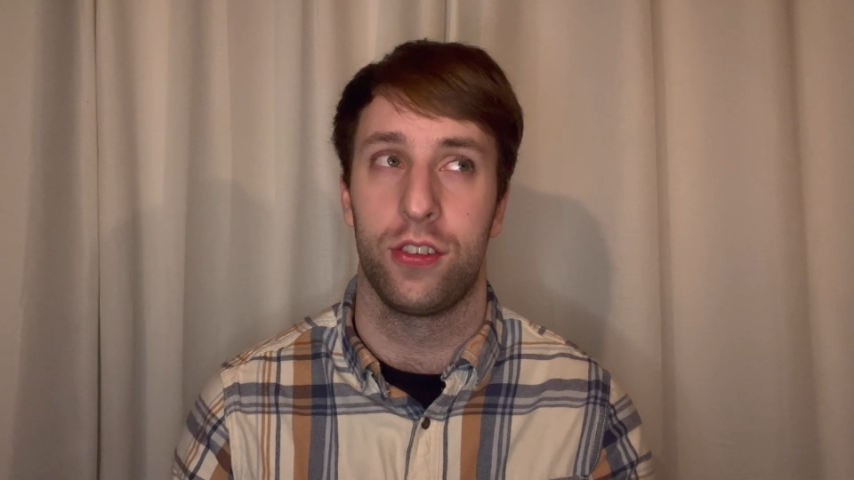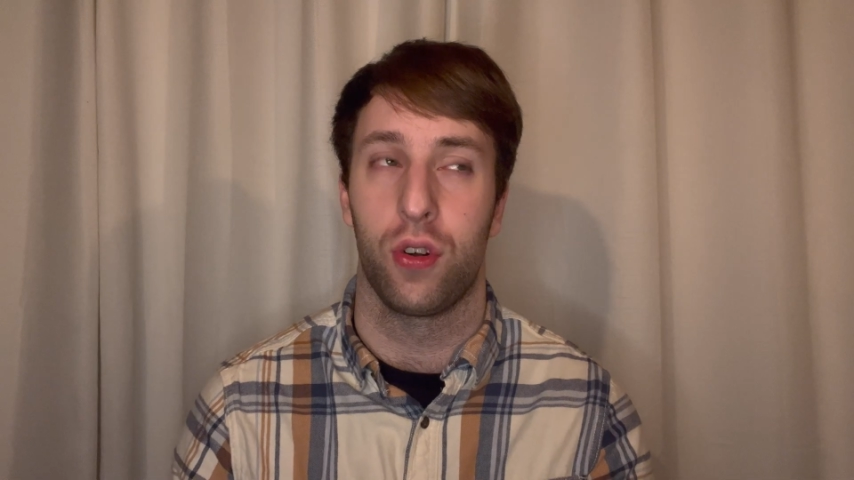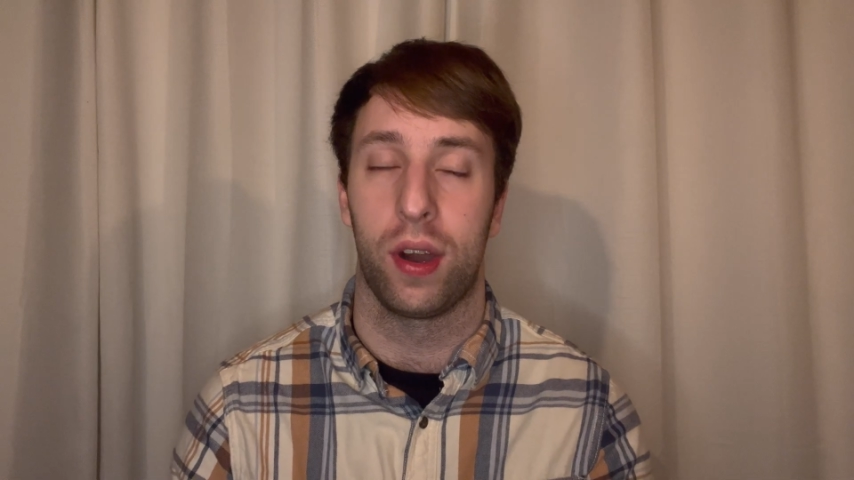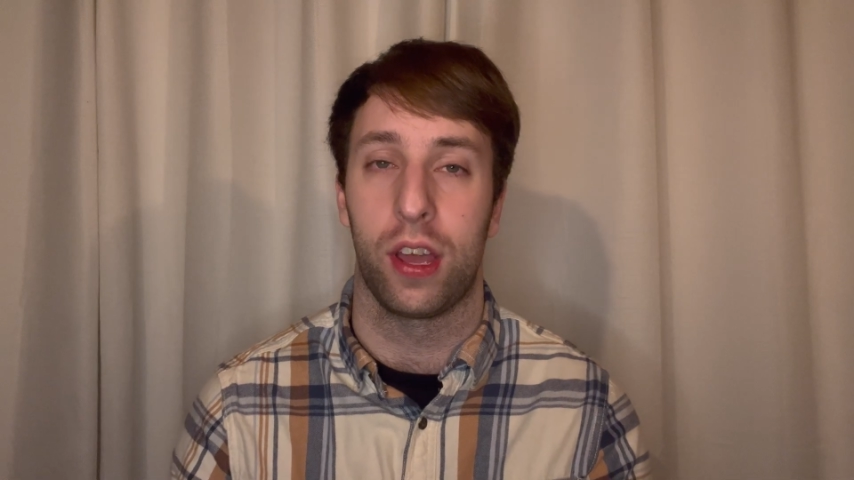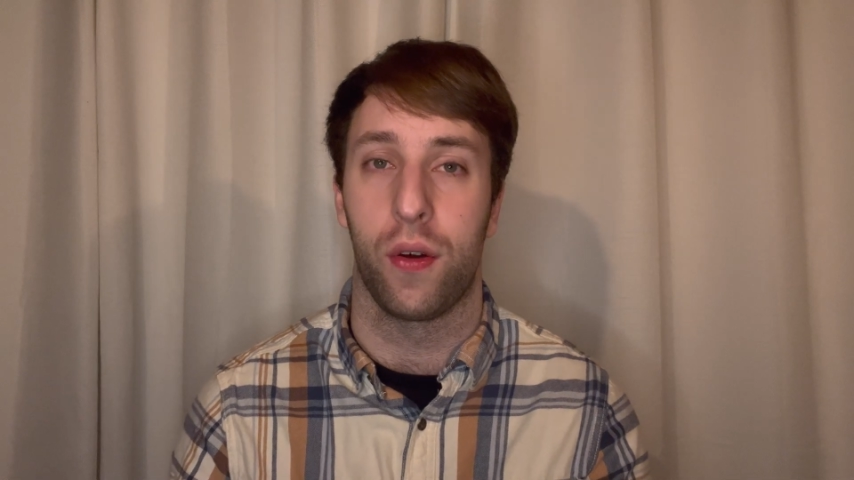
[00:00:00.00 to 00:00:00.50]

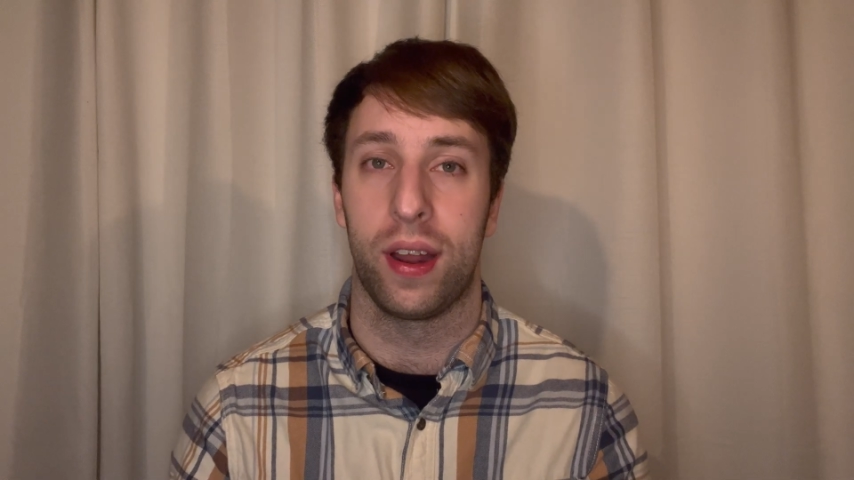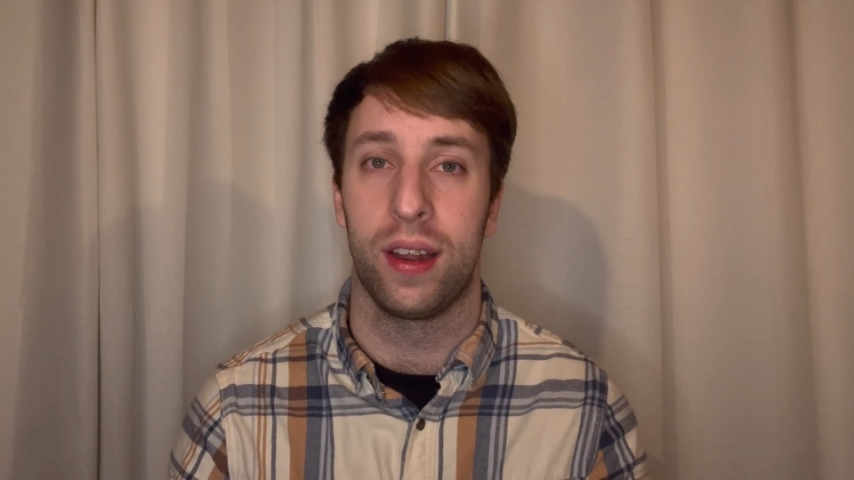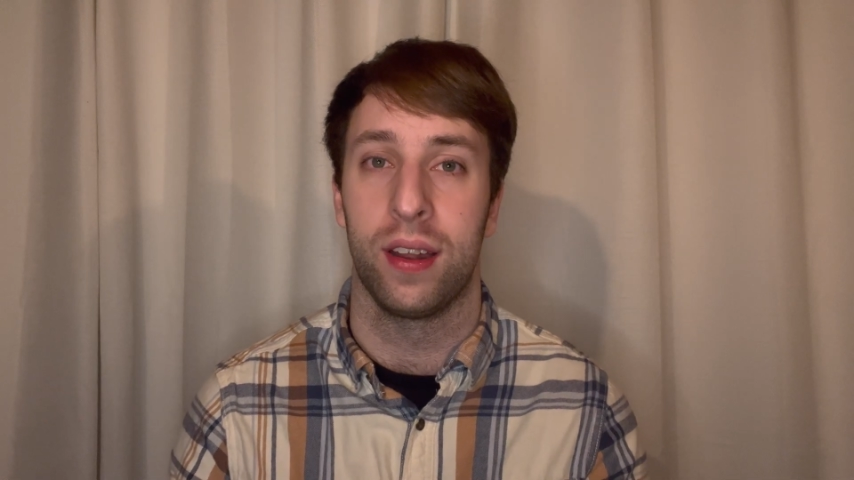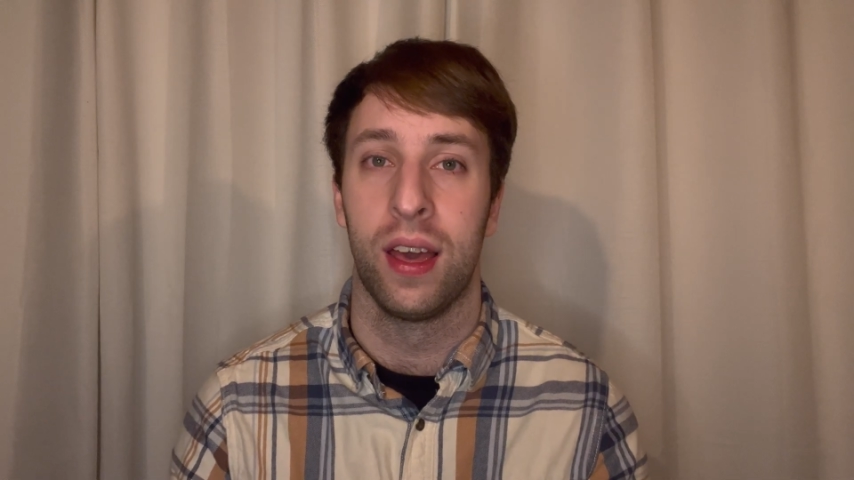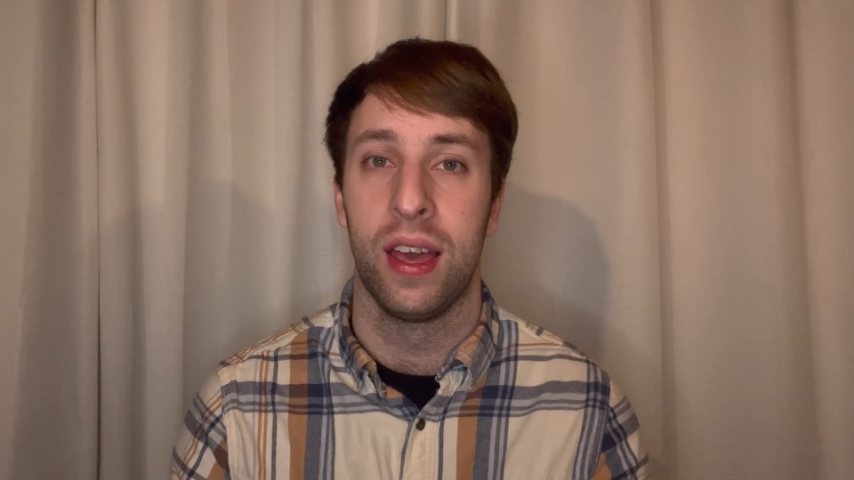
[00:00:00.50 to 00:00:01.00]
story
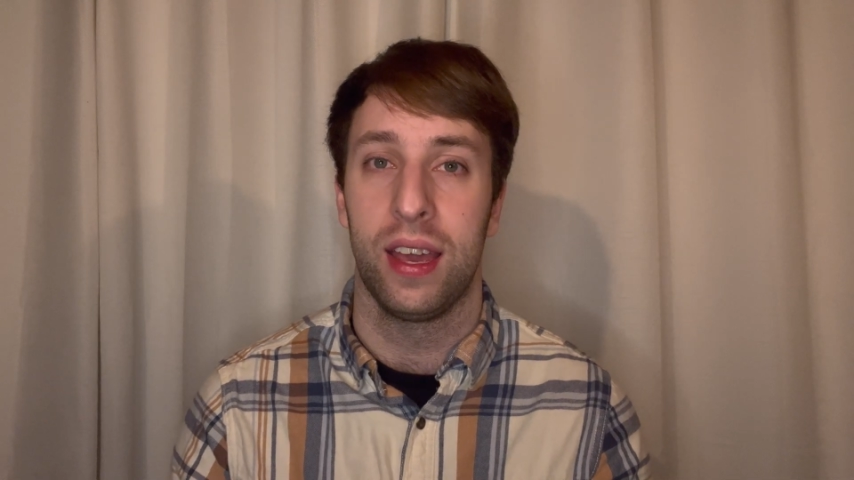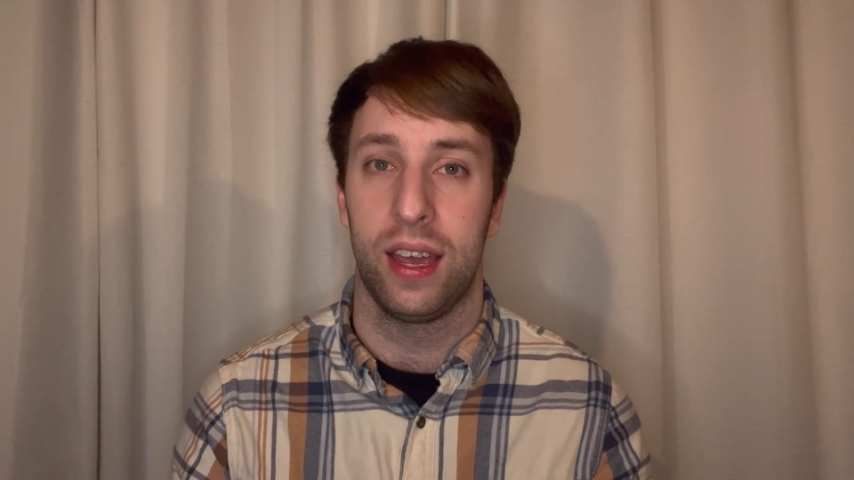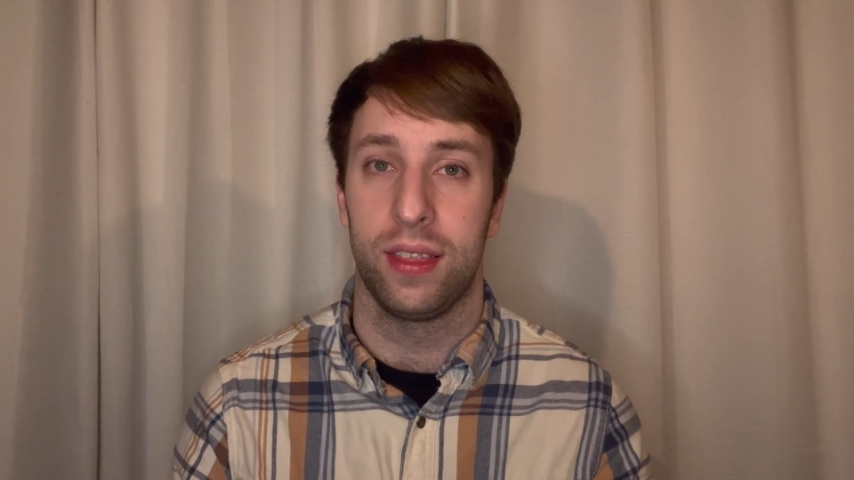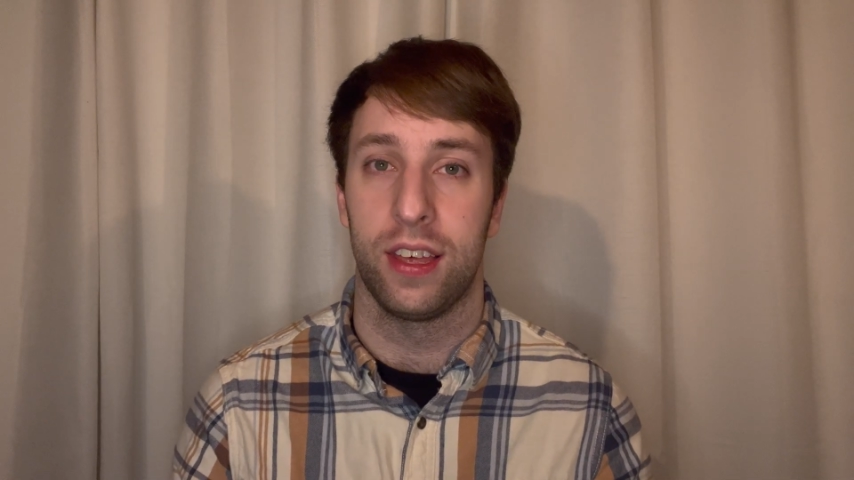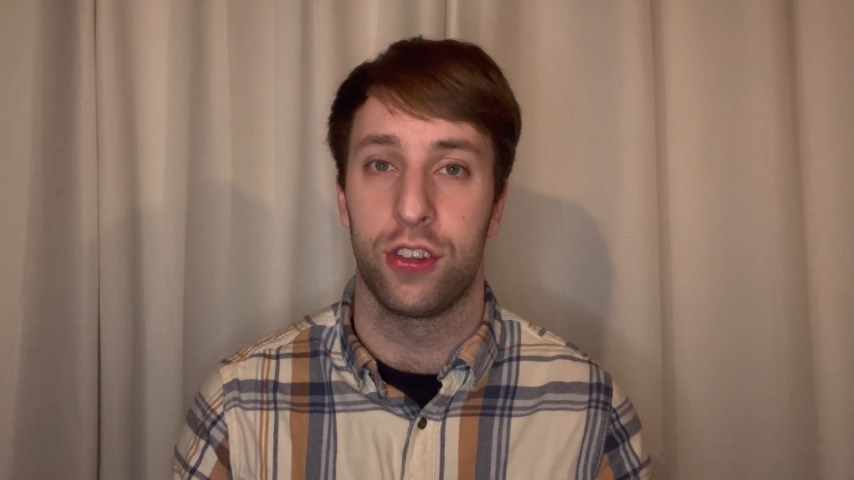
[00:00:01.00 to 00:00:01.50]
going
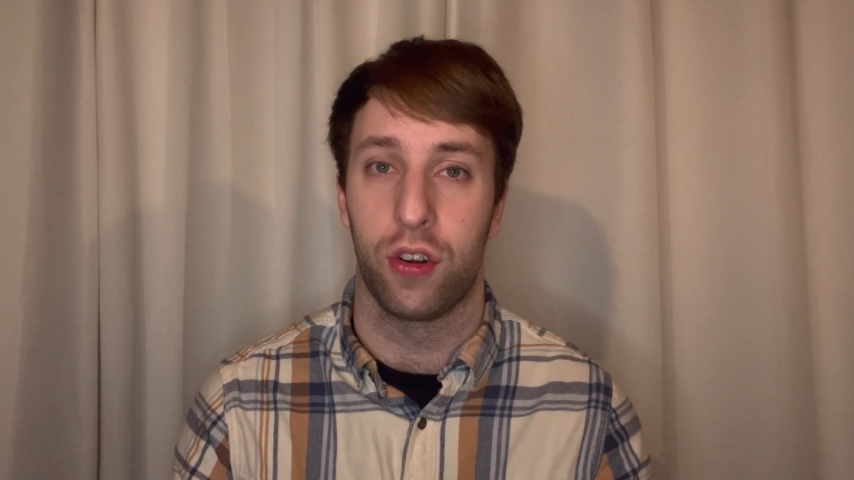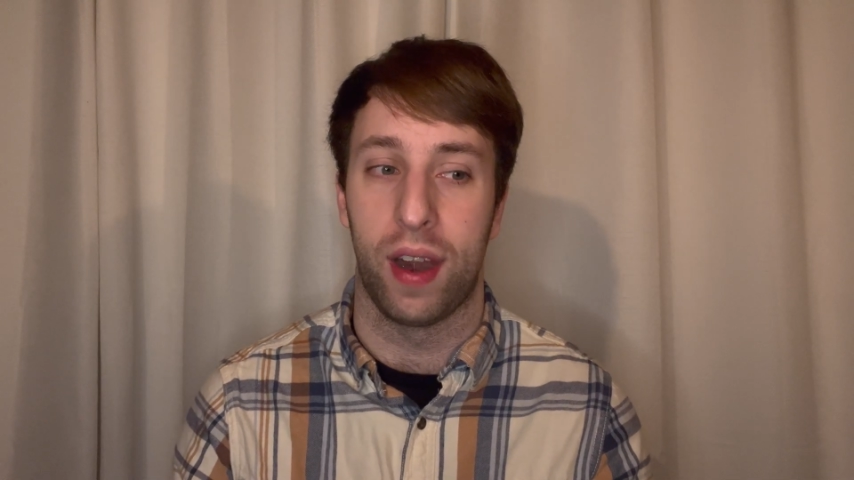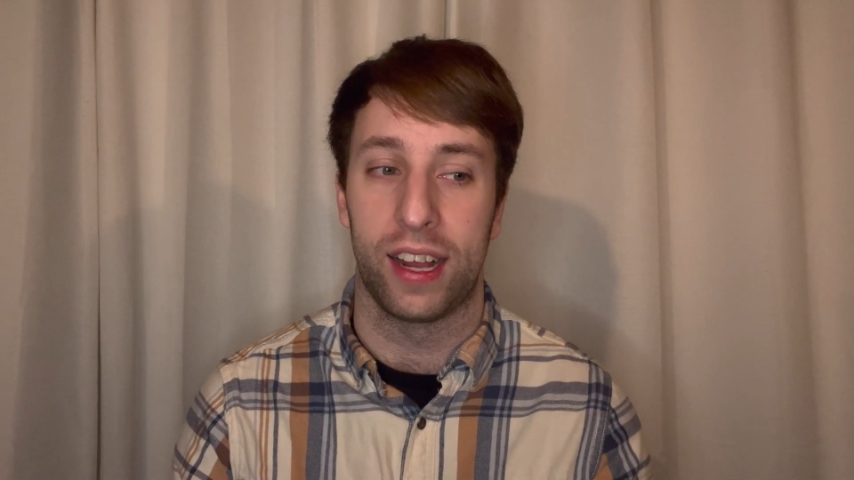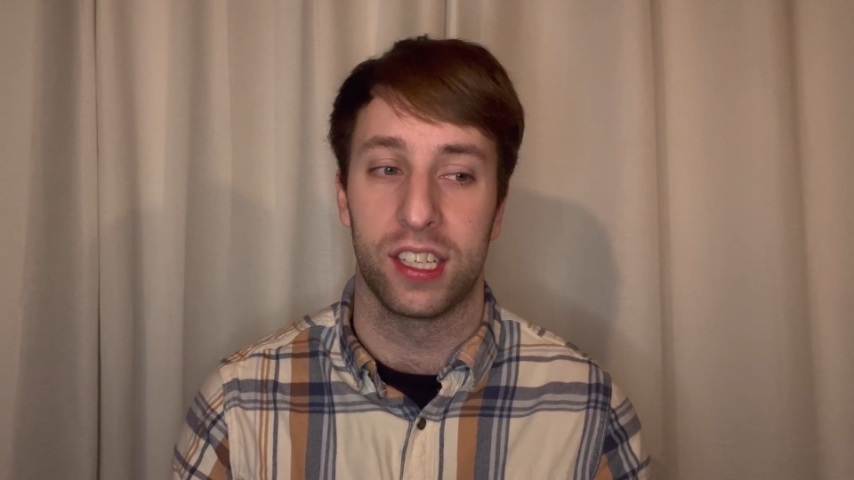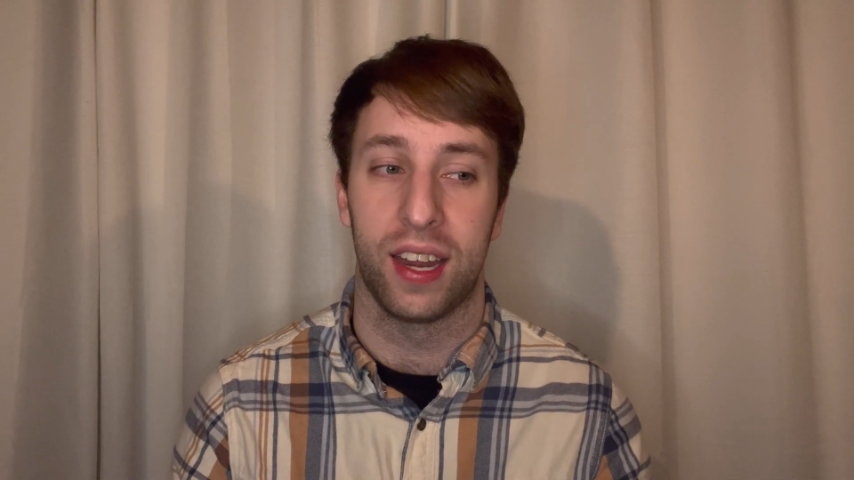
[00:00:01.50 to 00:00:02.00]
in this
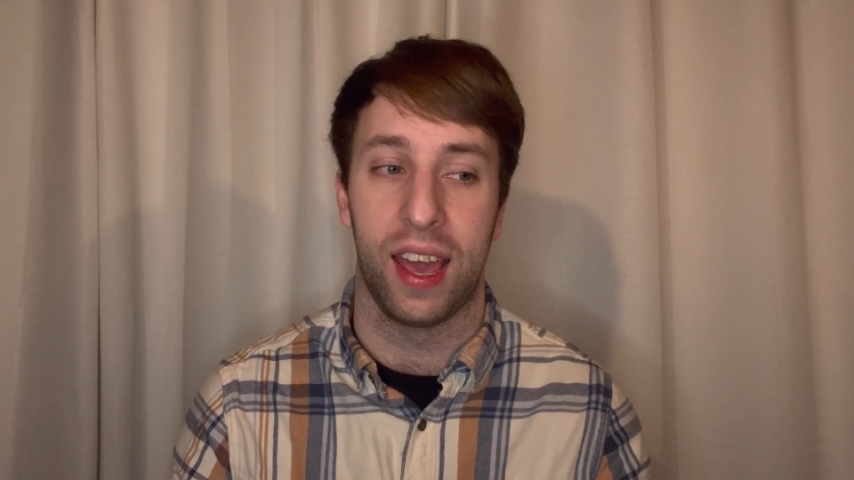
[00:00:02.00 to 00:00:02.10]
direction.